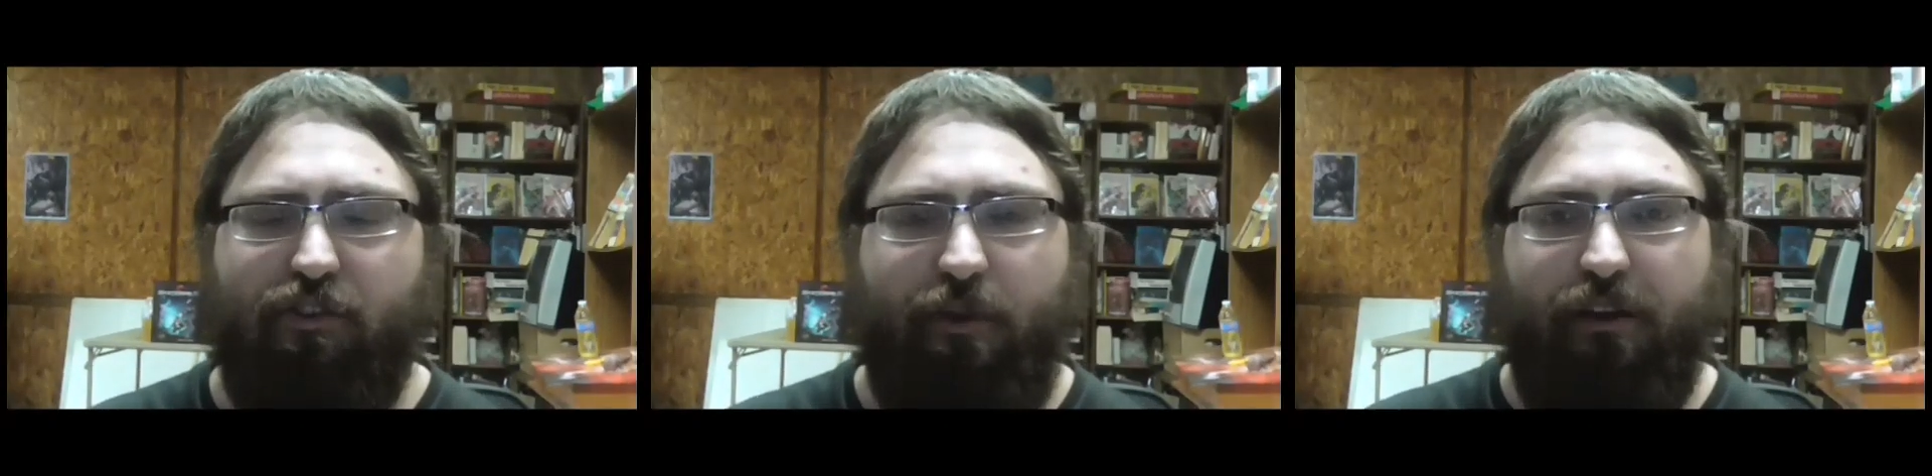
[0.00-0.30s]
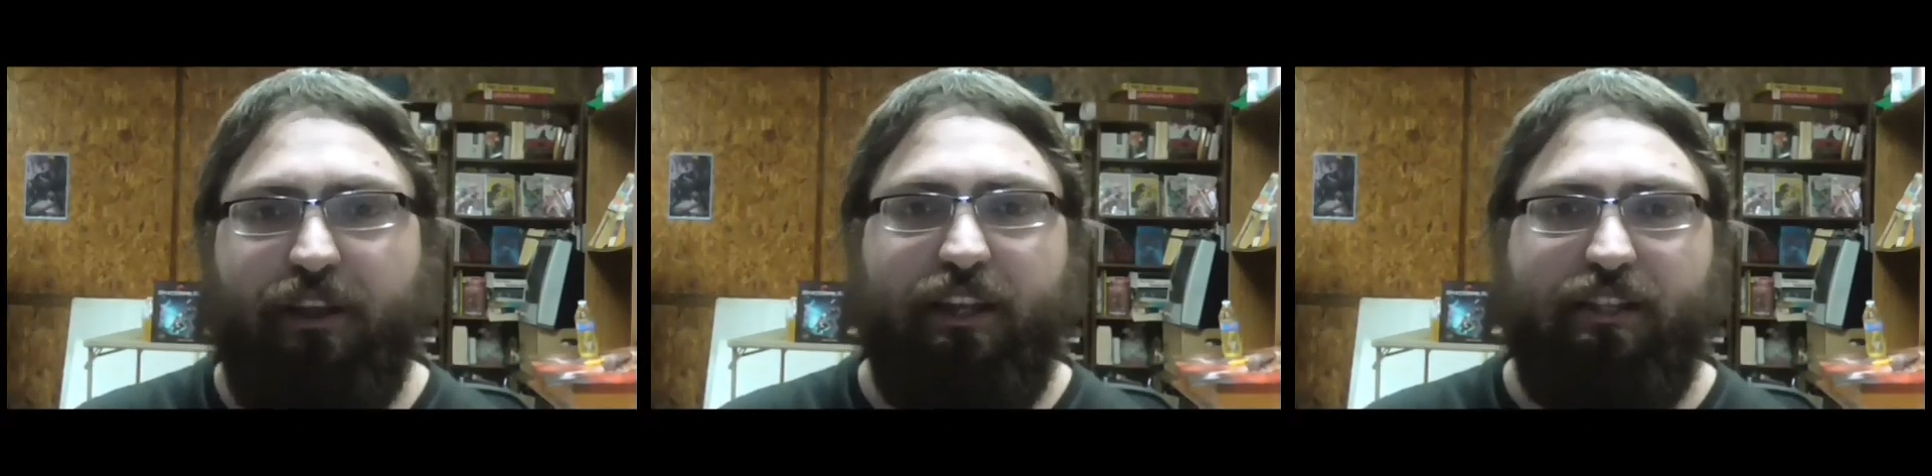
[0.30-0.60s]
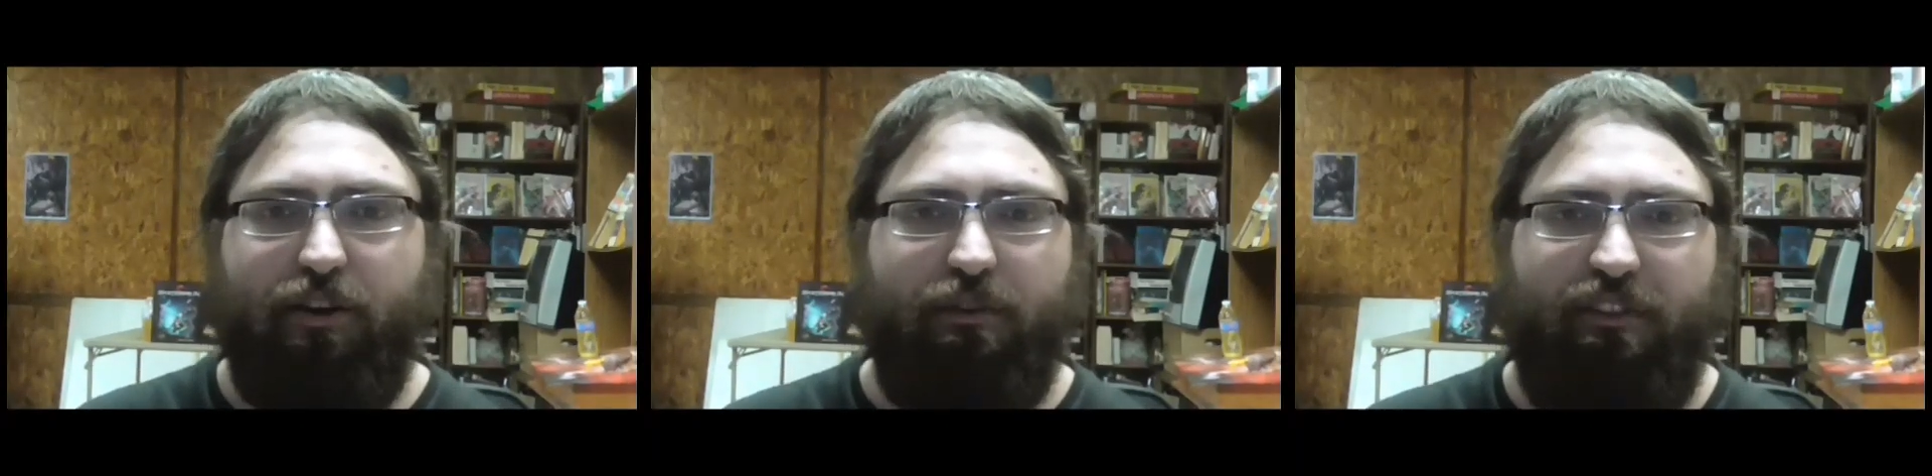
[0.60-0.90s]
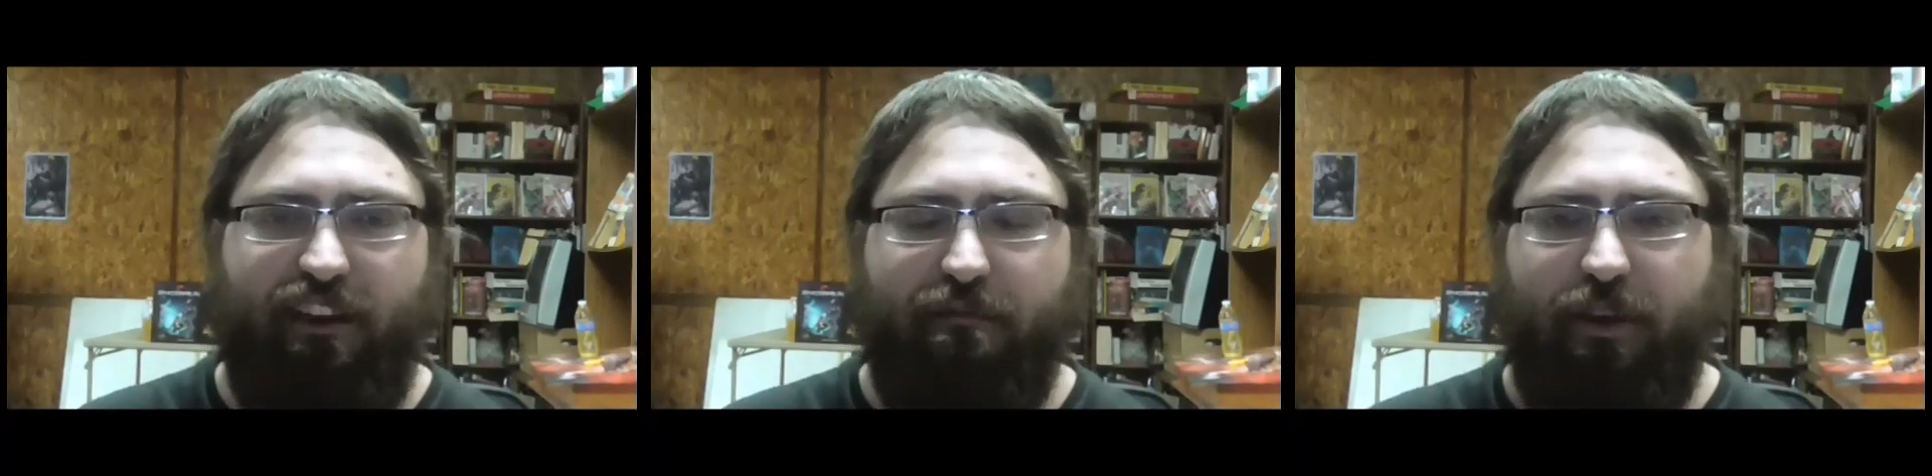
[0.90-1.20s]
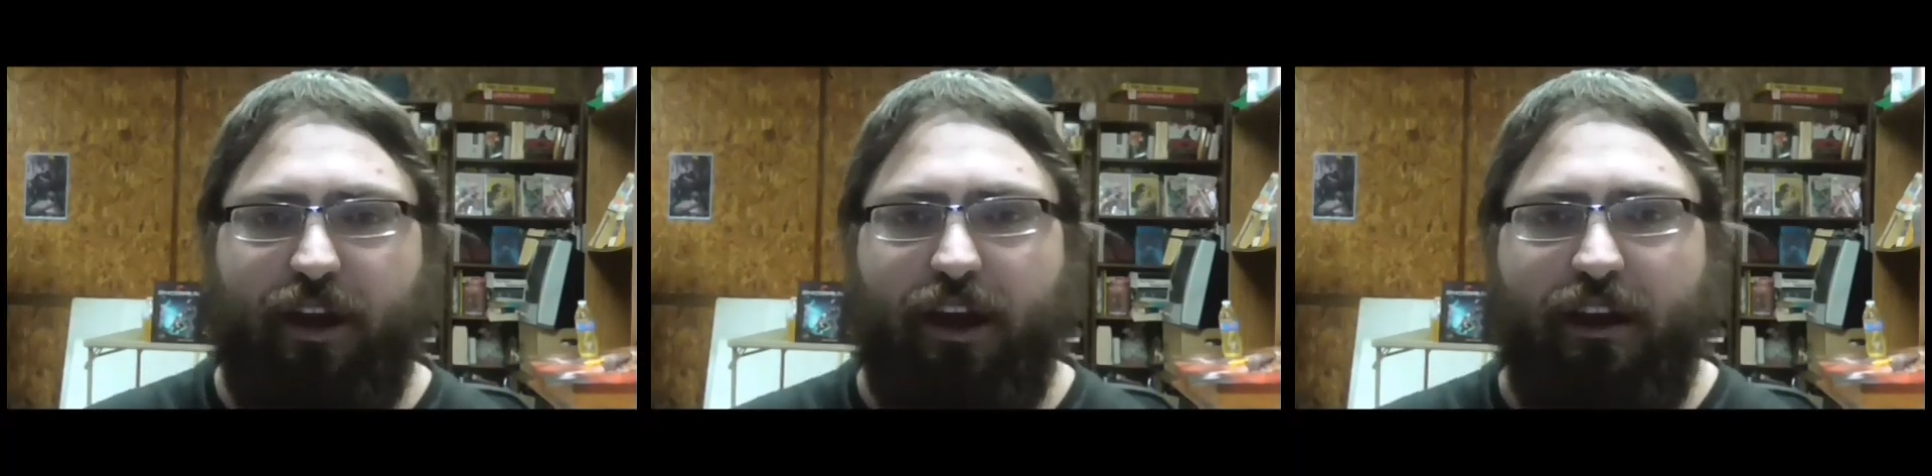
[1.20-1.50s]
So apparently he's still with the
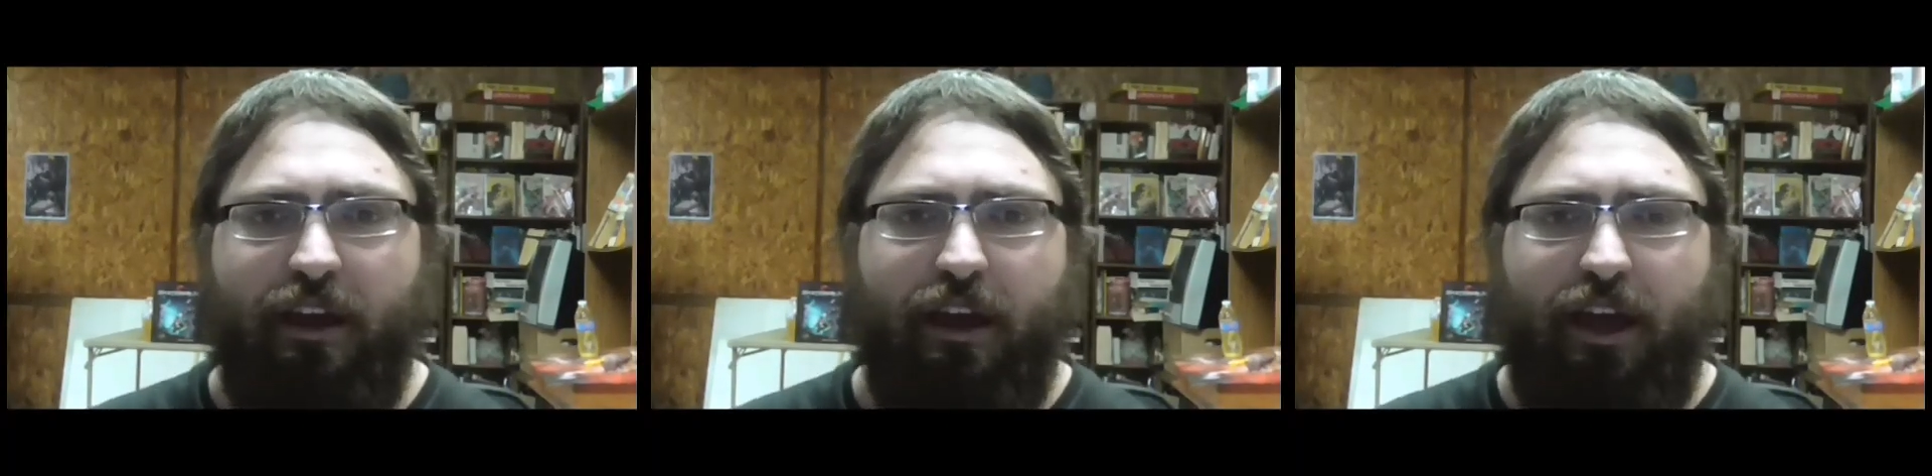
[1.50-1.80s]
FBI.